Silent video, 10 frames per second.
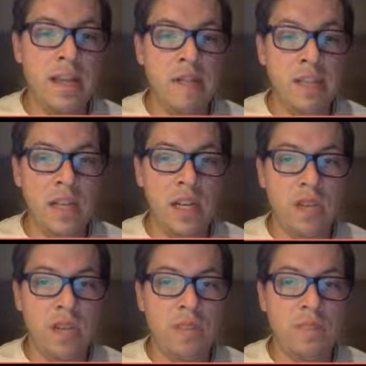the
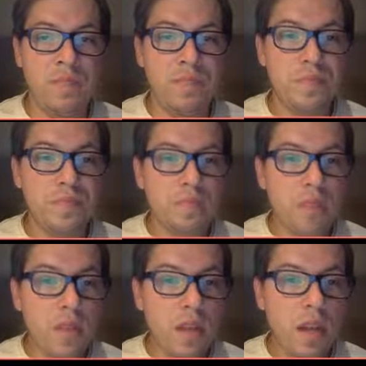investigation,
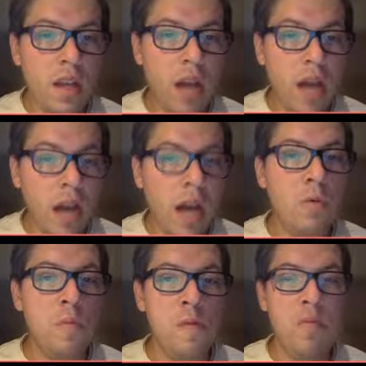I
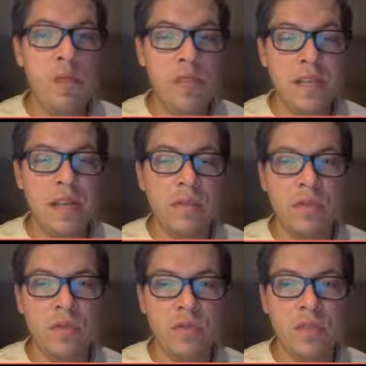will meet with the several
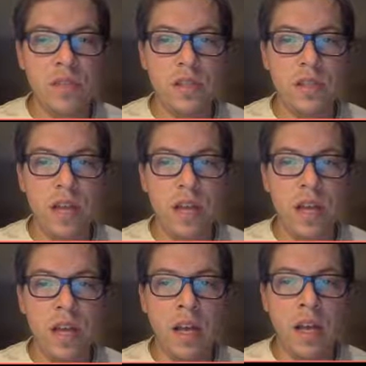students
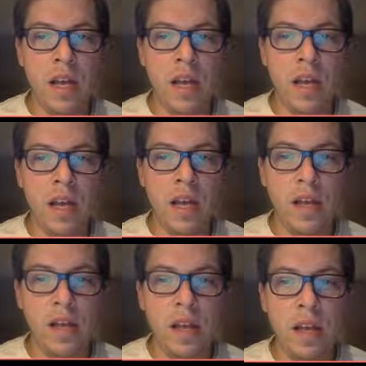
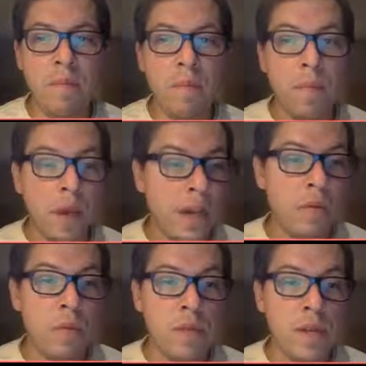and
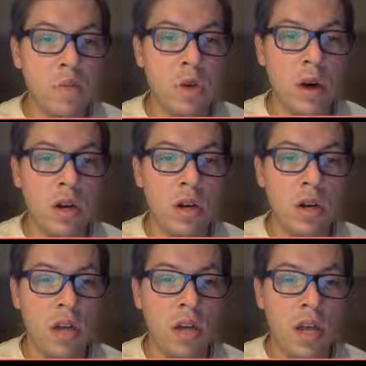again with Miss
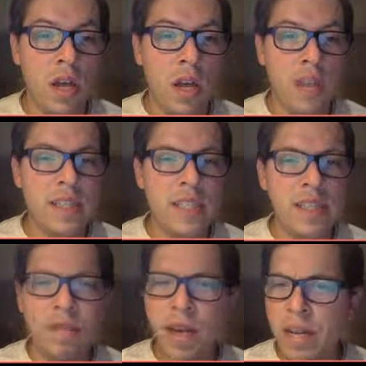Walker to
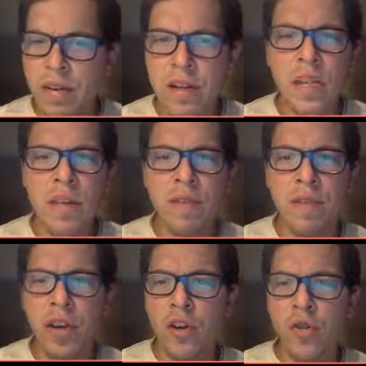see if I can
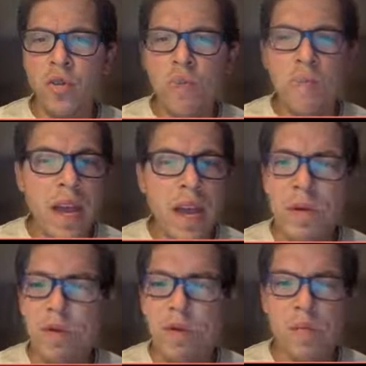identify who may have
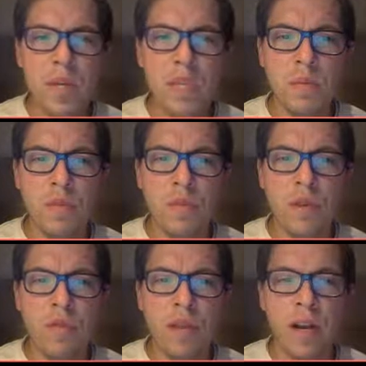been responsible for
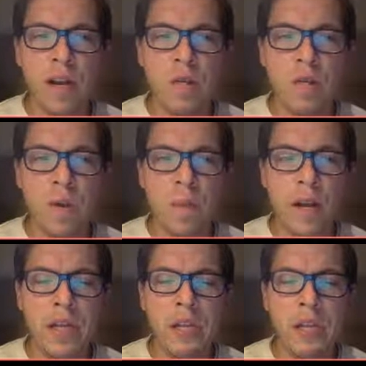the threatening web
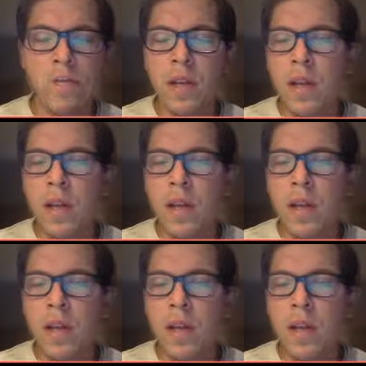page.